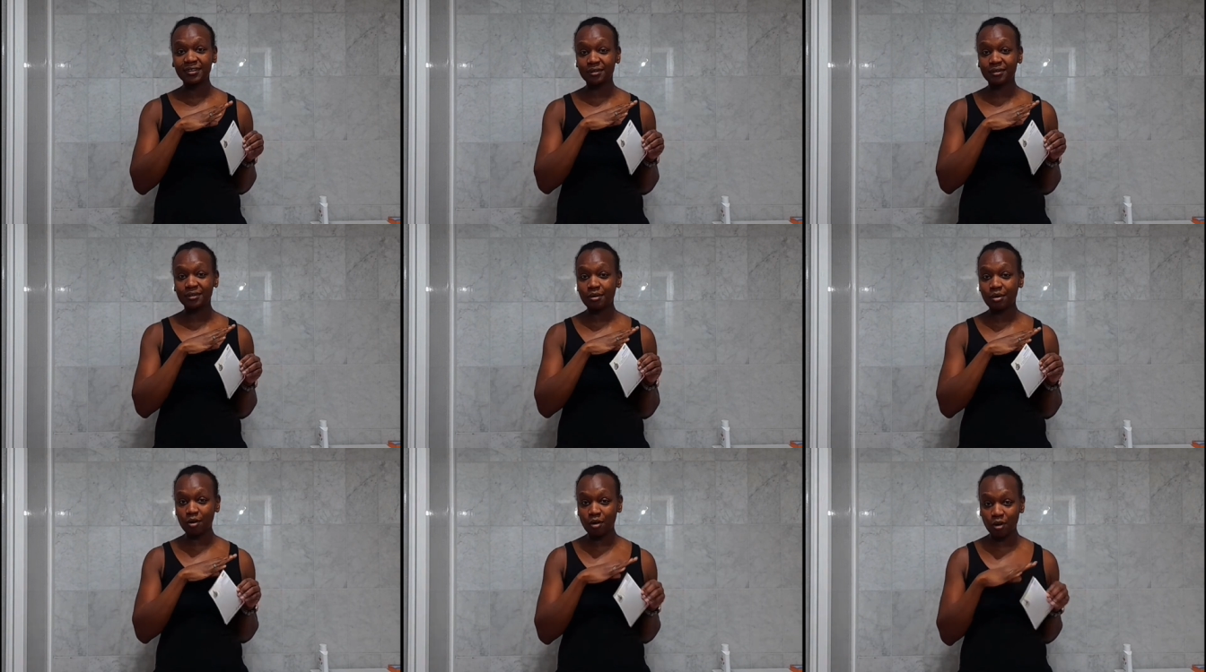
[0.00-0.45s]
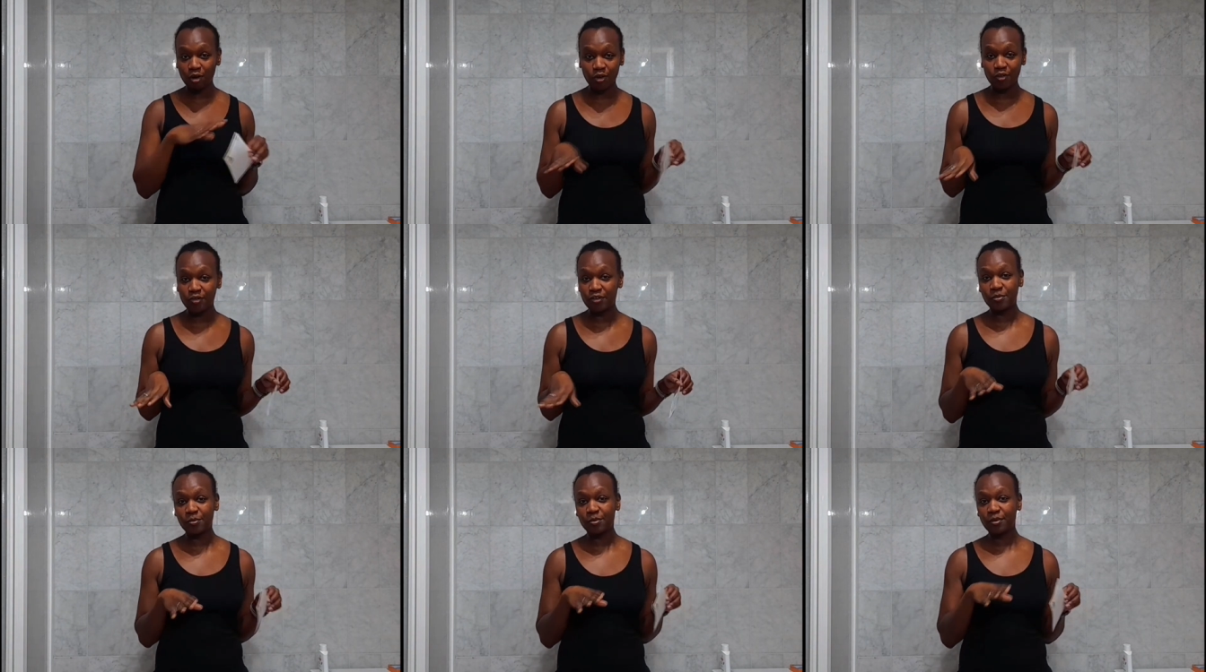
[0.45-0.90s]

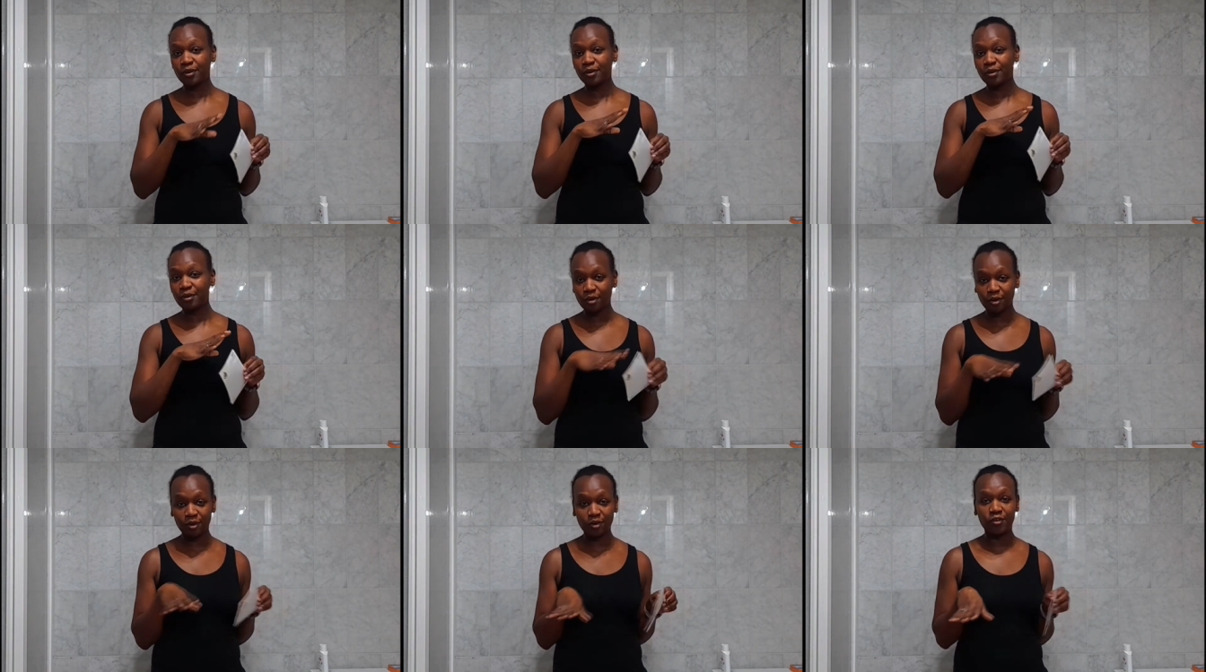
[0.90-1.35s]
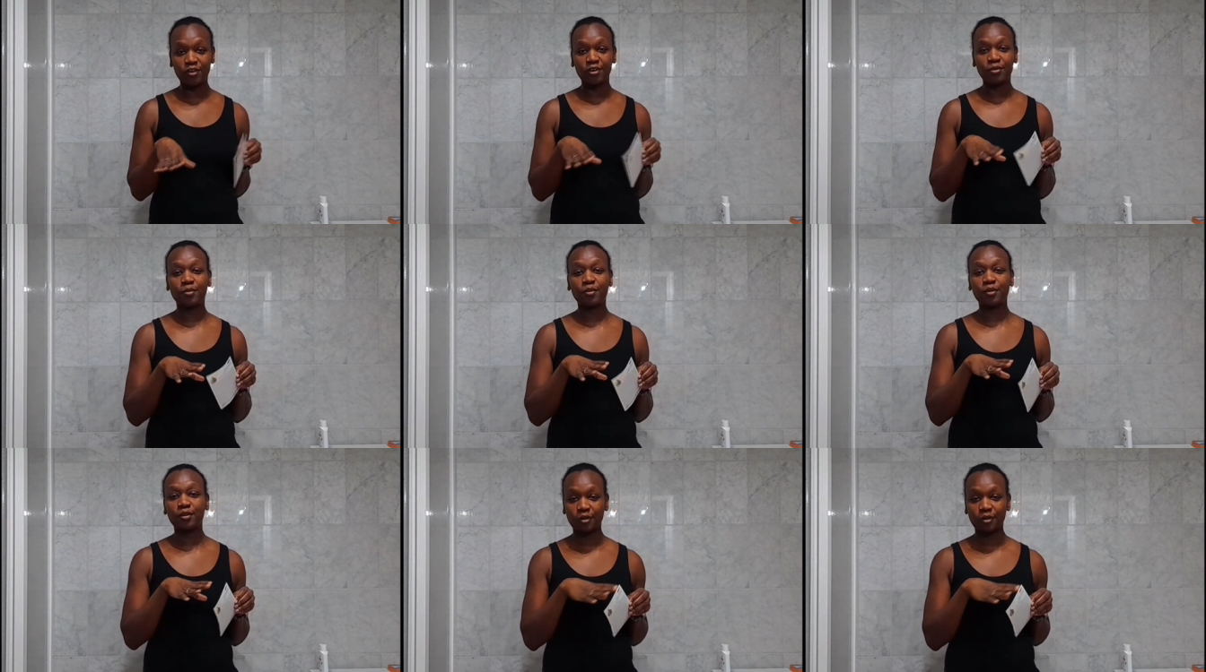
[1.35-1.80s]
horrible,
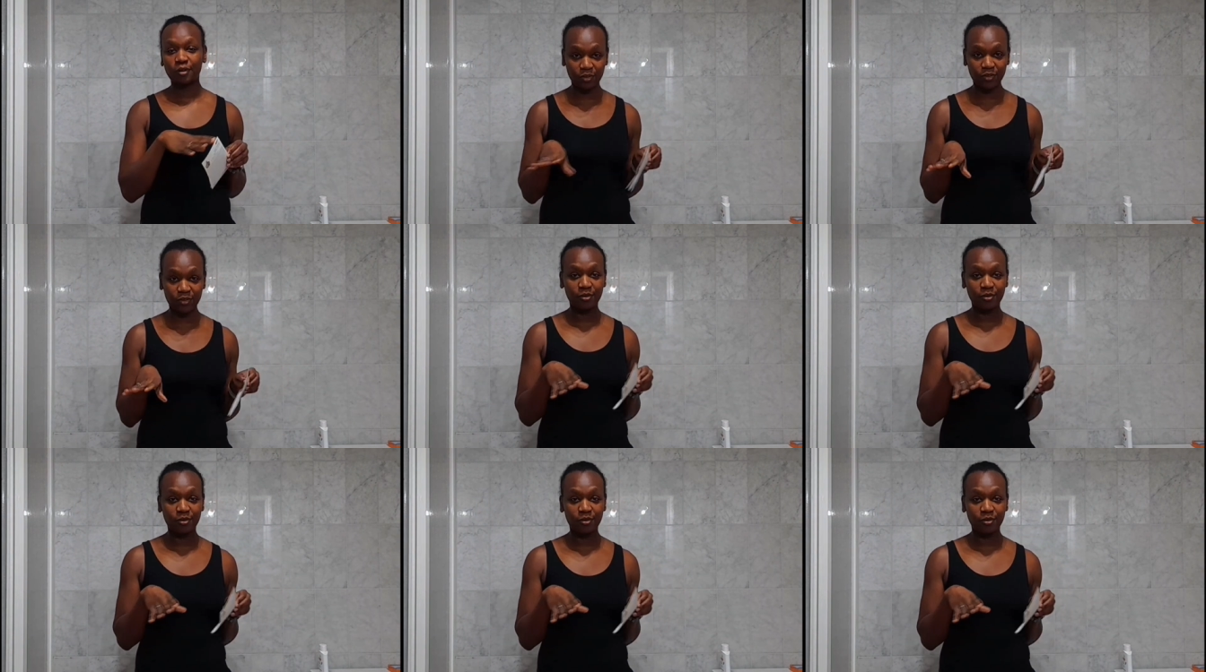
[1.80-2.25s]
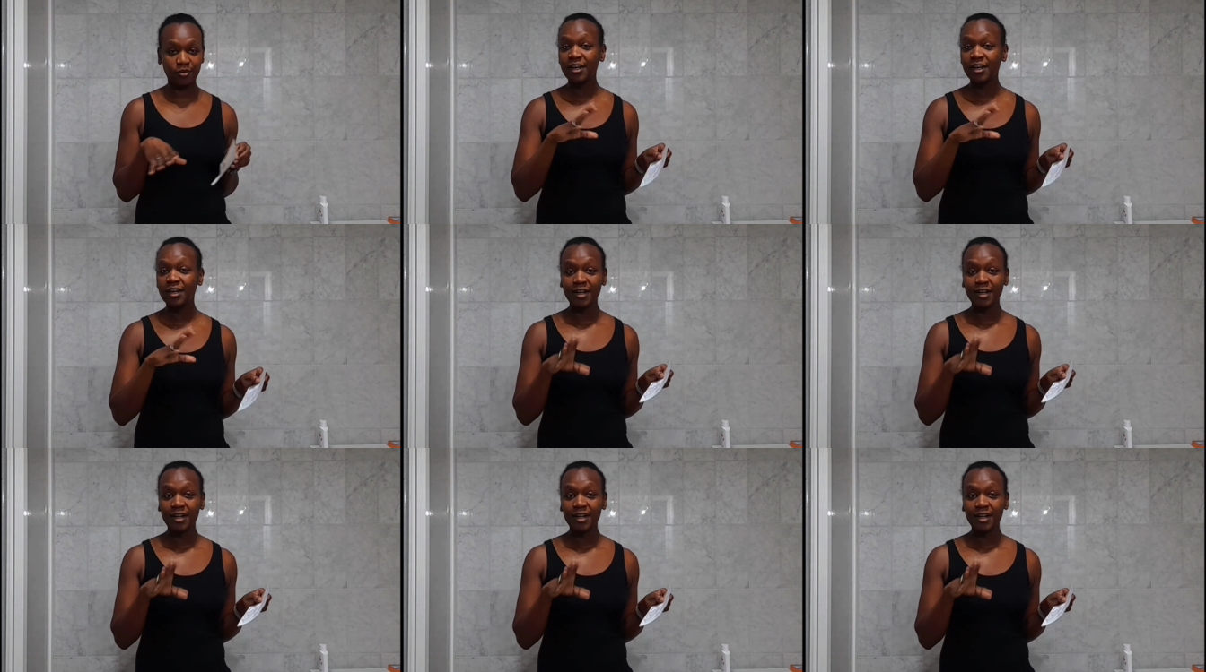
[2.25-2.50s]
horrible, horrible.